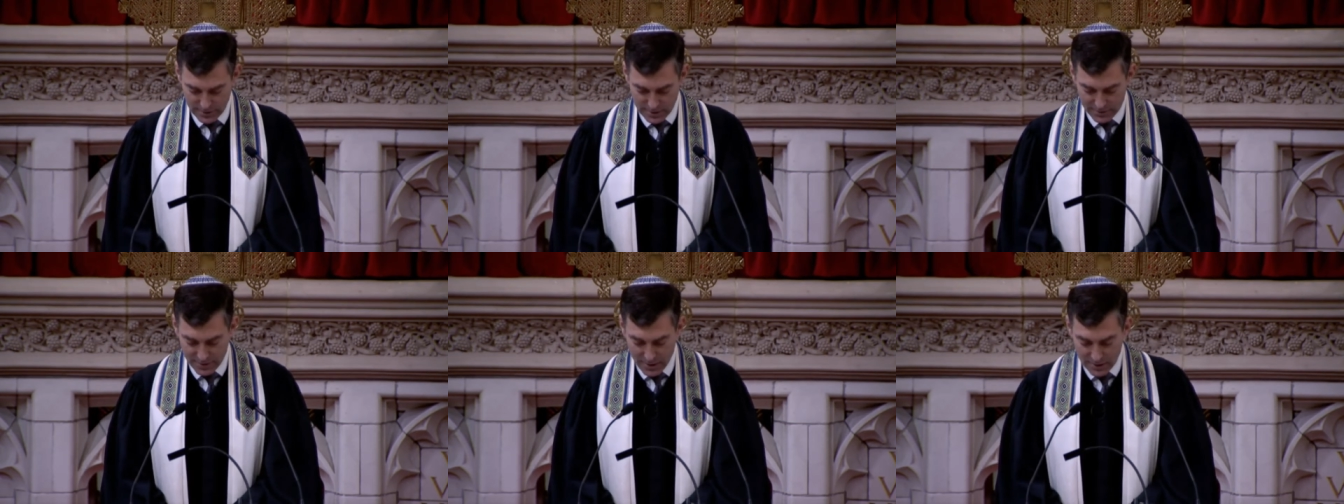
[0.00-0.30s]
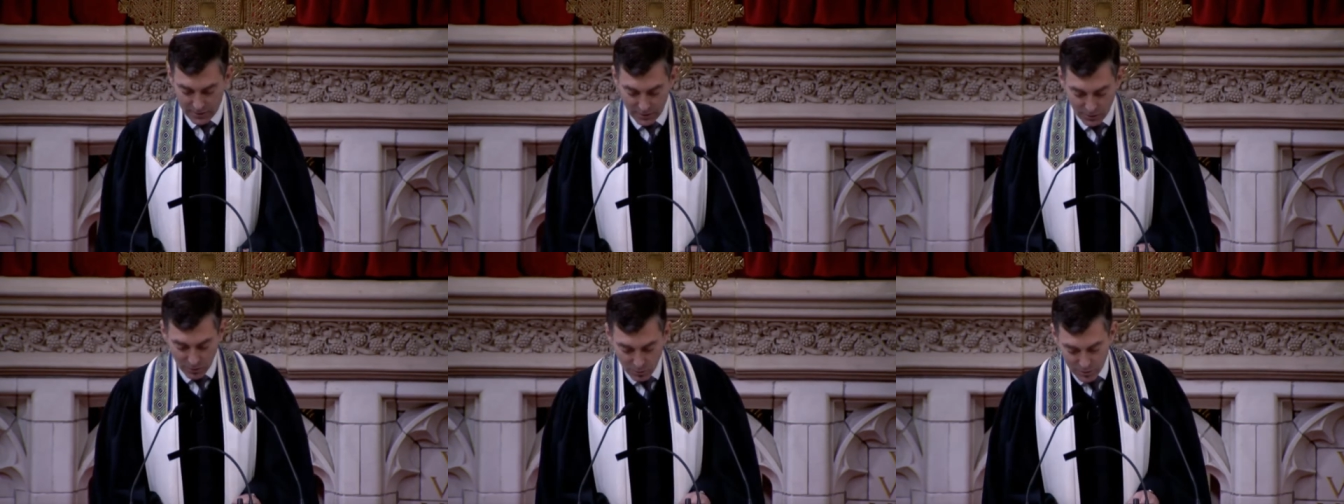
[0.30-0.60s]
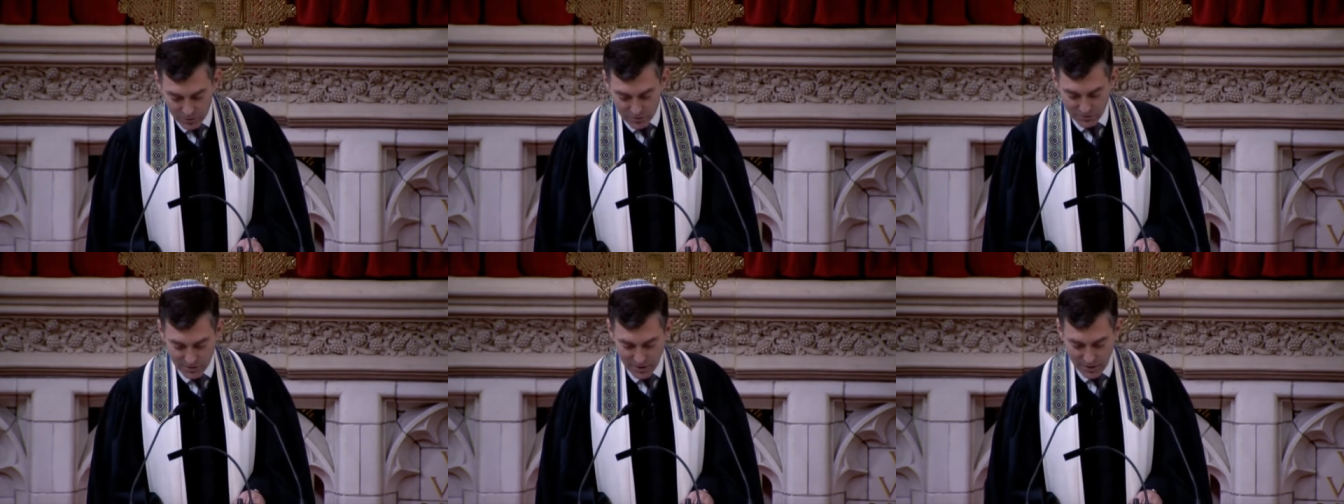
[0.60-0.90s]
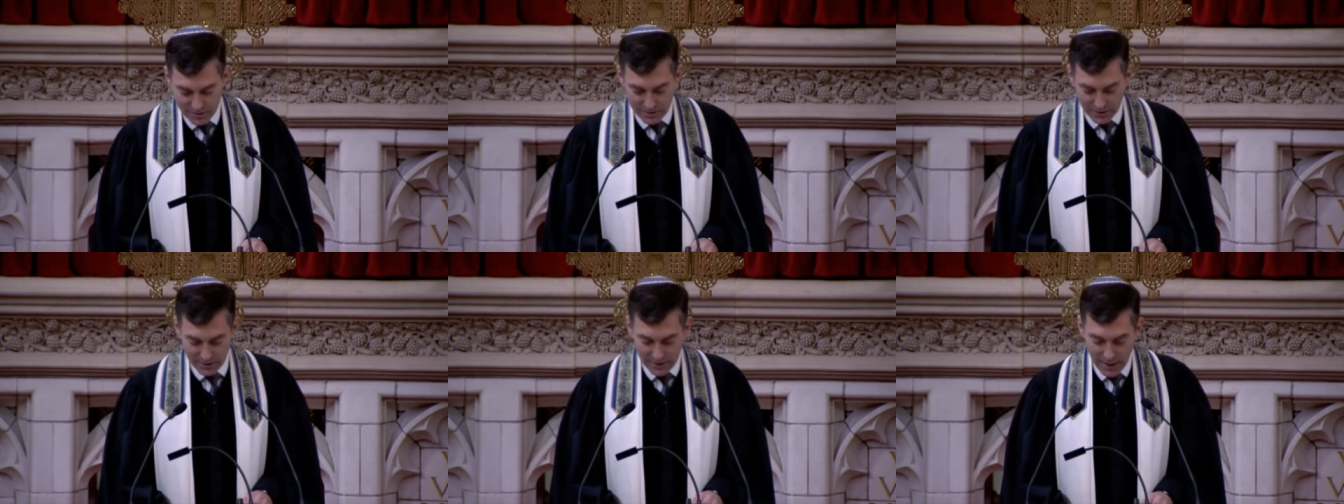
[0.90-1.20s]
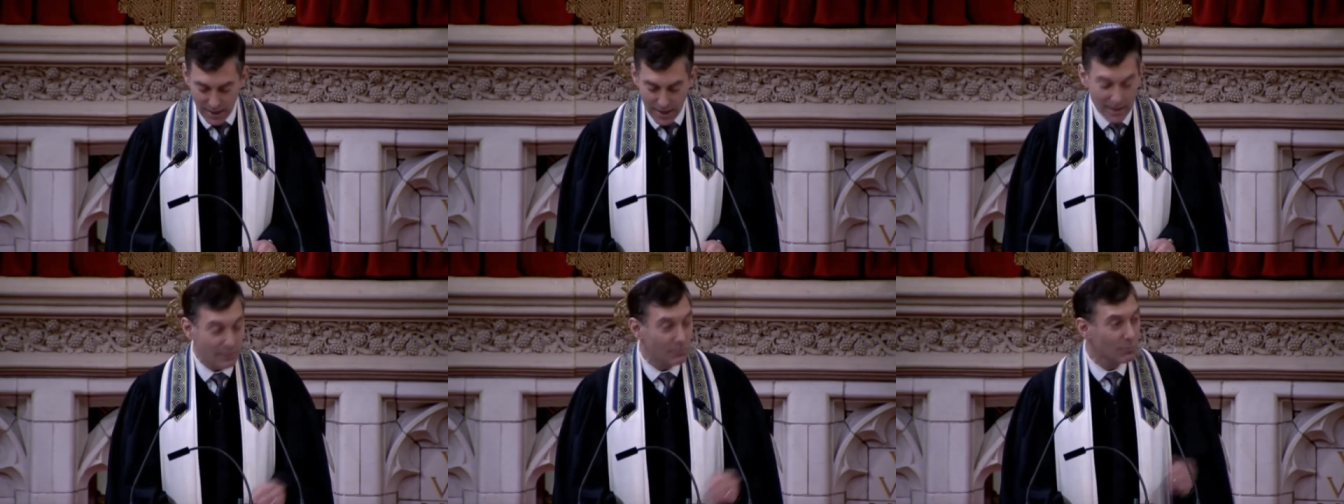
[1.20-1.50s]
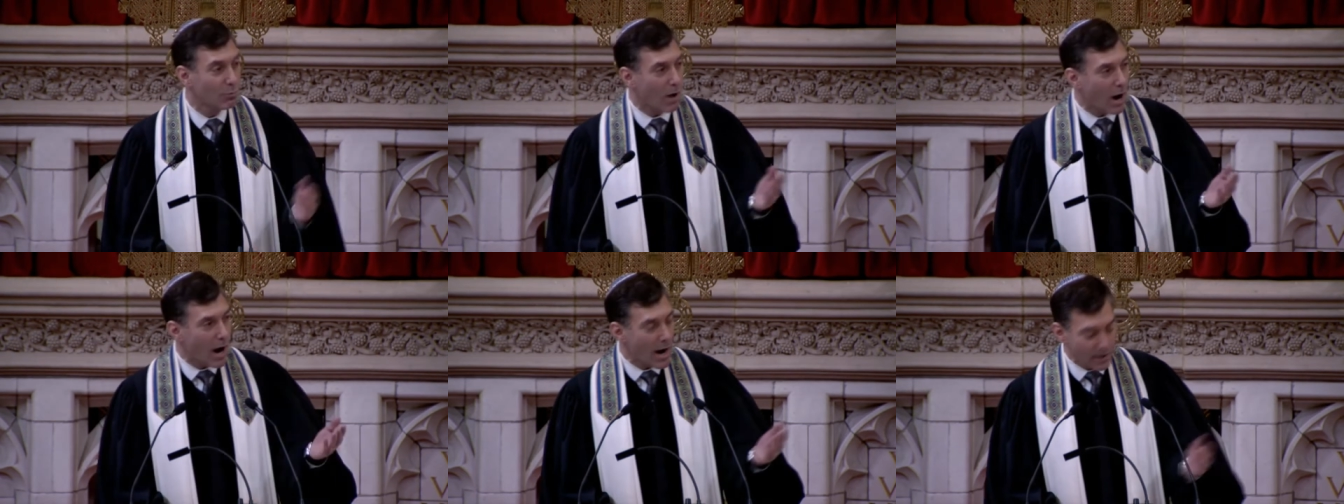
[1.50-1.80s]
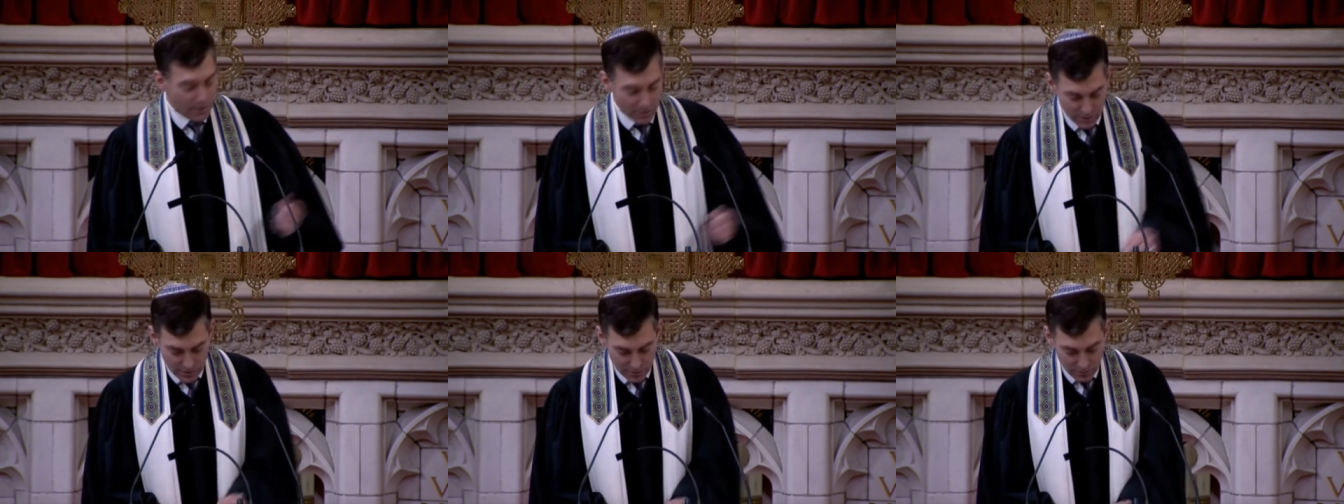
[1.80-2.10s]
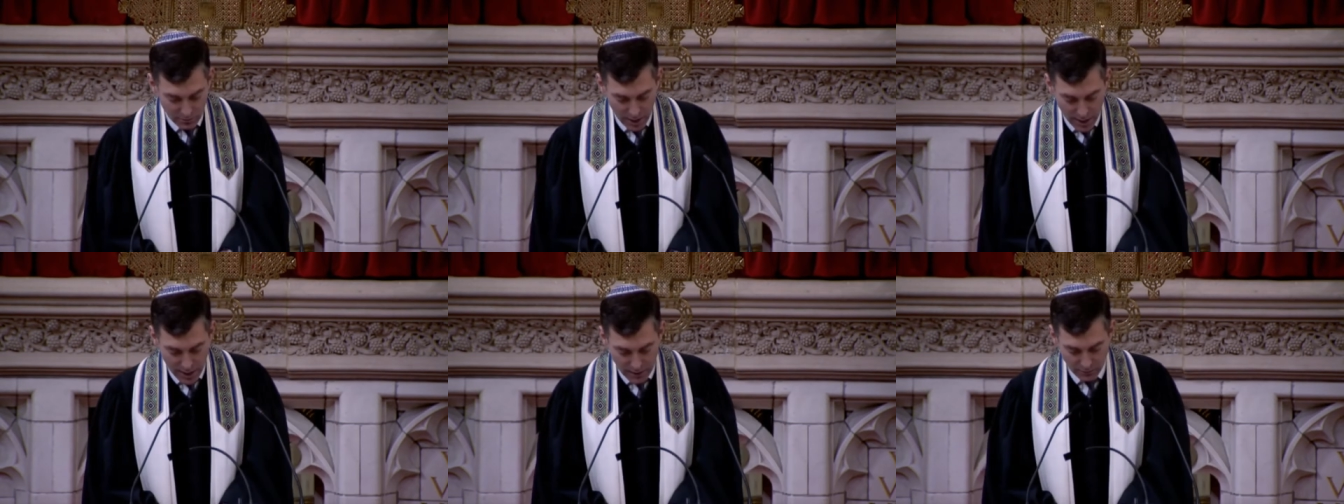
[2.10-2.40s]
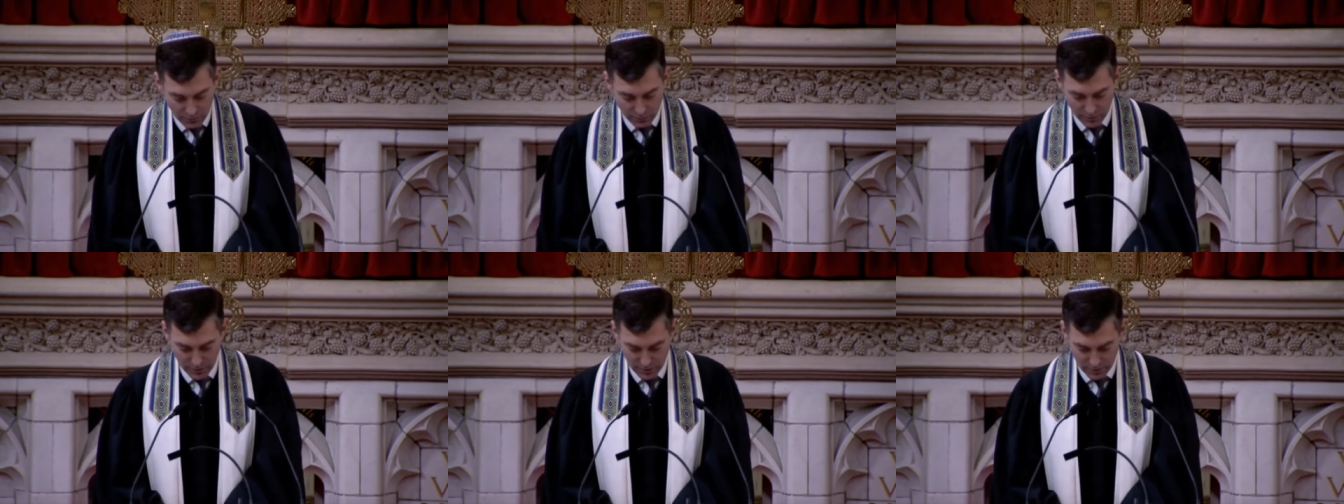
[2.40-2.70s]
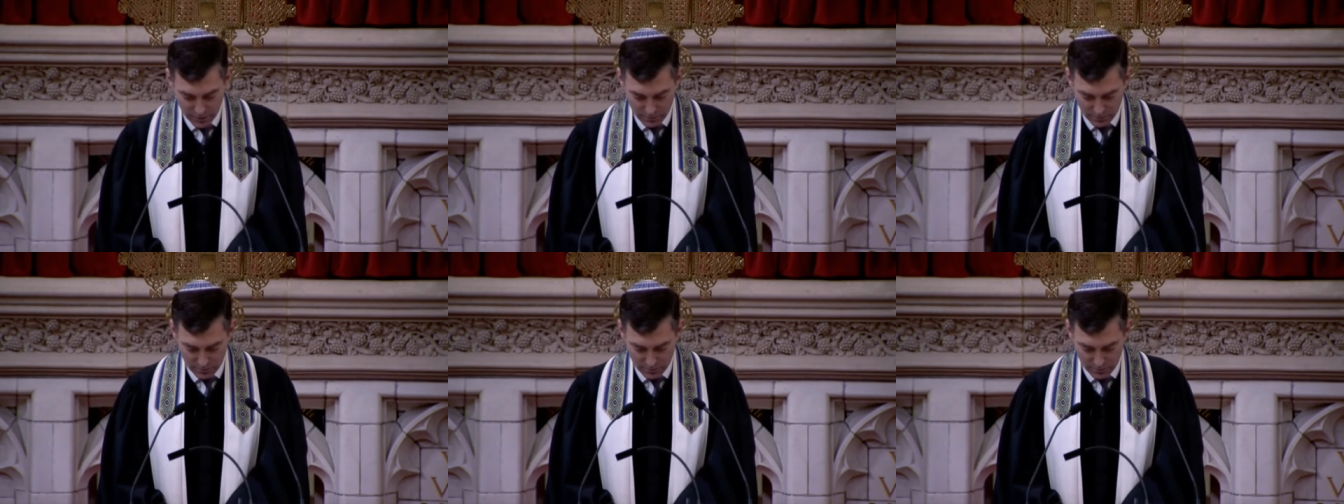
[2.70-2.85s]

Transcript: Then the Lord said to Cain, Why are you angry?